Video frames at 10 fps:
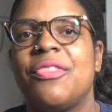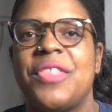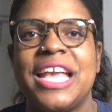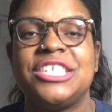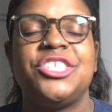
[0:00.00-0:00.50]

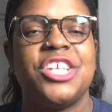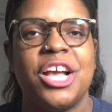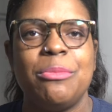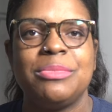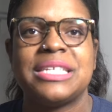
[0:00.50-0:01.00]
They
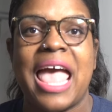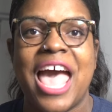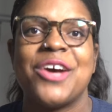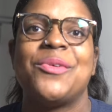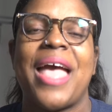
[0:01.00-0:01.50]
jumped
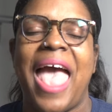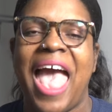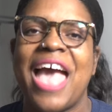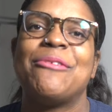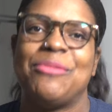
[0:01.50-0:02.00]
out
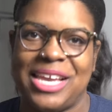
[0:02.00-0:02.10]
at